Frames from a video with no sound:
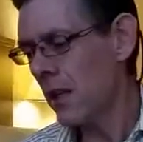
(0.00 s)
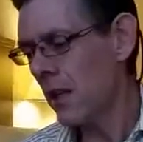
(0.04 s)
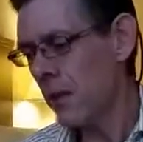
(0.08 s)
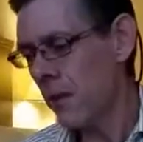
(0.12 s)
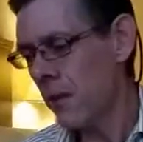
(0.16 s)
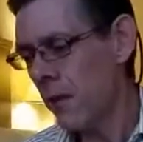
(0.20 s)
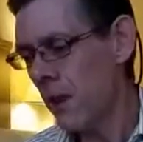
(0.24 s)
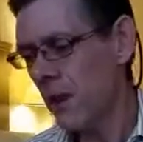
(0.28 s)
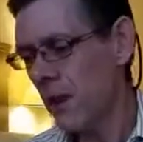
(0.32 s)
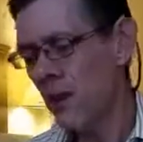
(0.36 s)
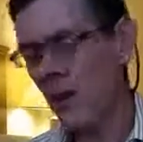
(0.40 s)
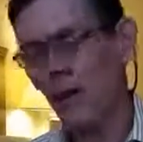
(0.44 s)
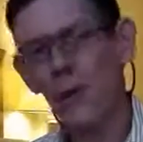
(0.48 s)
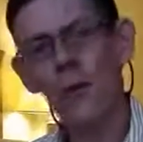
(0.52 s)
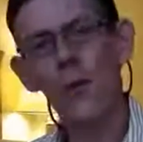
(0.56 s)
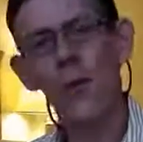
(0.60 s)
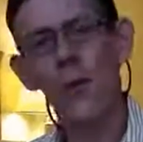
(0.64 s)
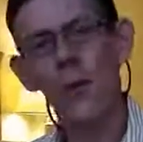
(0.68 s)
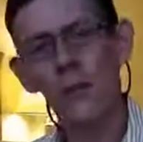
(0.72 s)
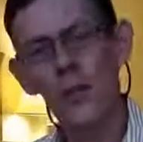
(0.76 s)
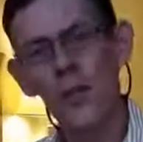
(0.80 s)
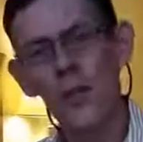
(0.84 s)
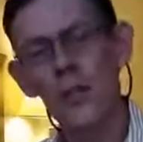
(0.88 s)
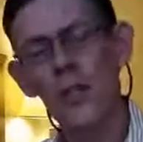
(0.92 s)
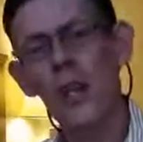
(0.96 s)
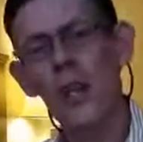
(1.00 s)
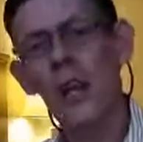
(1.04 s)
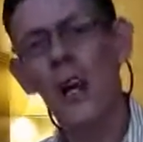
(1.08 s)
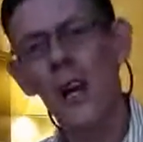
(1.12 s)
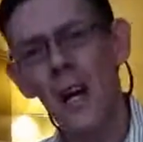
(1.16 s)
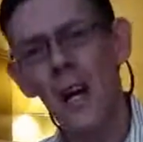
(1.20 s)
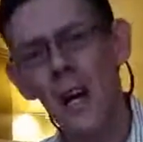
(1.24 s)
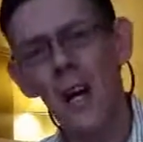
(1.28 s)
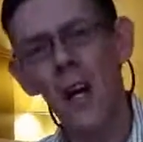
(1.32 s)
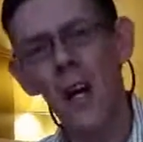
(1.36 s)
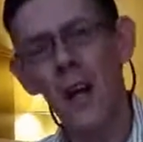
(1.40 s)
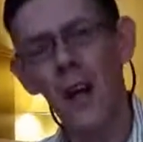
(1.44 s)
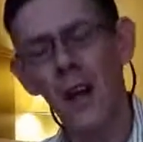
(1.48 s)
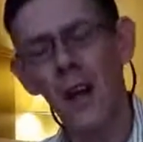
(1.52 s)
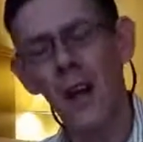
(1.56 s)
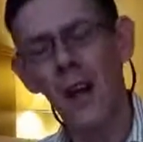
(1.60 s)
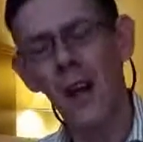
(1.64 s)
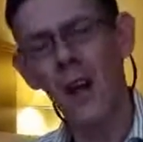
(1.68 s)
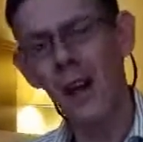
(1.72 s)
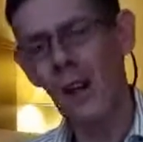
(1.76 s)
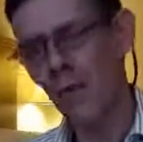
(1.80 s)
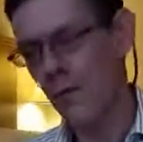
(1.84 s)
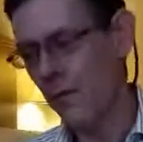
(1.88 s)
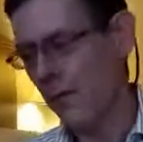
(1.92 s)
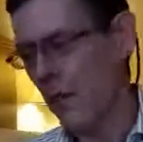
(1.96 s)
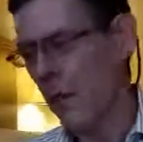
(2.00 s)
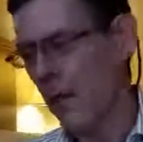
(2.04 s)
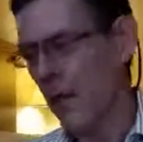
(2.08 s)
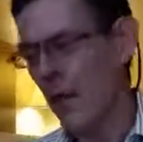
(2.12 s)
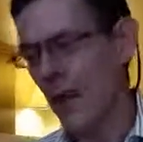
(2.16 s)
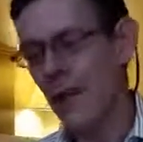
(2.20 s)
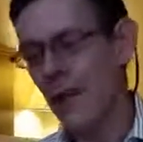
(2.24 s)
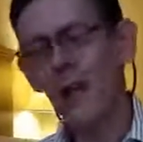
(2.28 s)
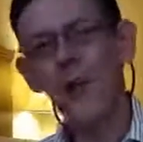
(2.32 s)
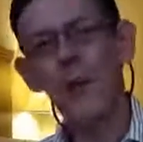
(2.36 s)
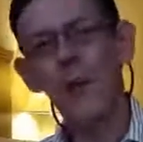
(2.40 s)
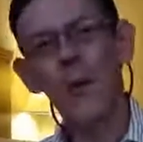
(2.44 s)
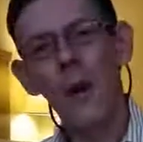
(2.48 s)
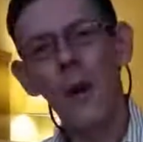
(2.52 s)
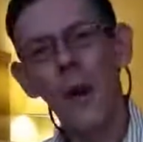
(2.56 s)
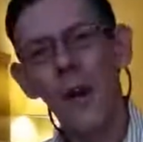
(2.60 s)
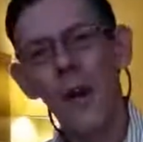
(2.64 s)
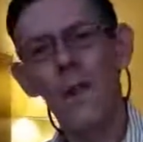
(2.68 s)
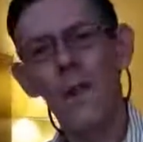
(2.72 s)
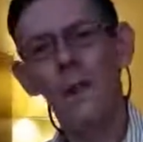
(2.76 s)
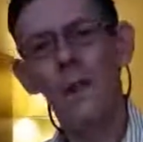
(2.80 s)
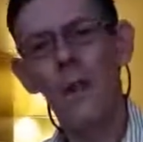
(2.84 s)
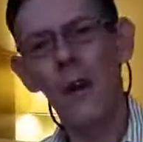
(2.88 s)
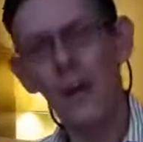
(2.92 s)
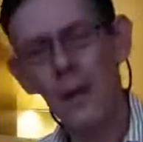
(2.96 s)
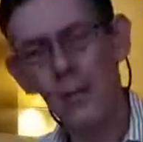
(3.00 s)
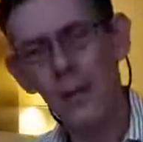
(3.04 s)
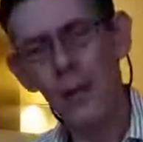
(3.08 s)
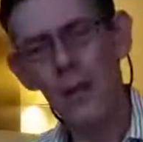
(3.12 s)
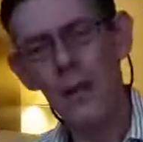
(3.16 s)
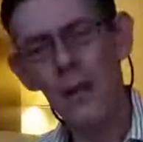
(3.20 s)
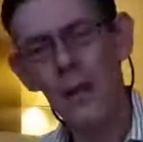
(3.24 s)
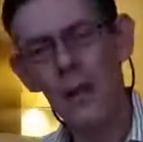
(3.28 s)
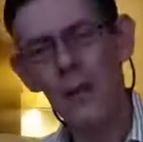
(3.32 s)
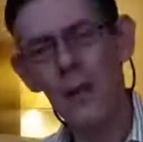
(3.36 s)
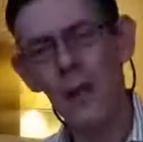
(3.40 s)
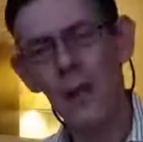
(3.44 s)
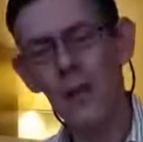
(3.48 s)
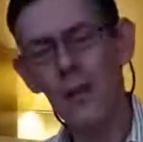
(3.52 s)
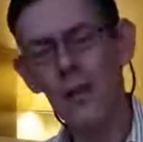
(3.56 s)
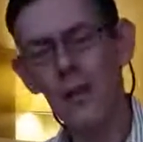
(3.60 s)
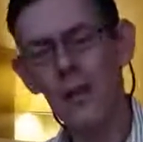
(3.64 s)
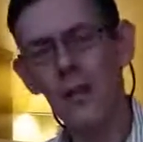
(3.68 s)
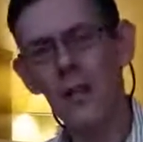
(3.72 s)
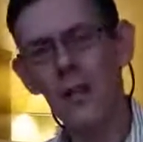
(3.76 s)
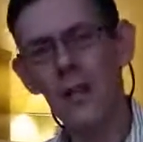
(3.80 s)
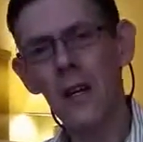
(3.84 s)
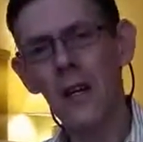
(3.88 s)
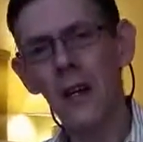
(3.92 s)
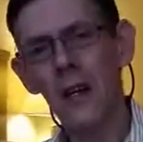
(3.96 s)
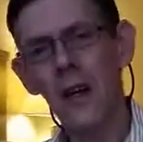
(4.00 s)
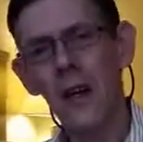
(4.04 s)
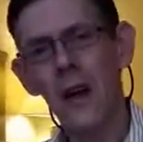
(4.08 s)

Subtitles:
the fact that you are just alive and that you have abilities,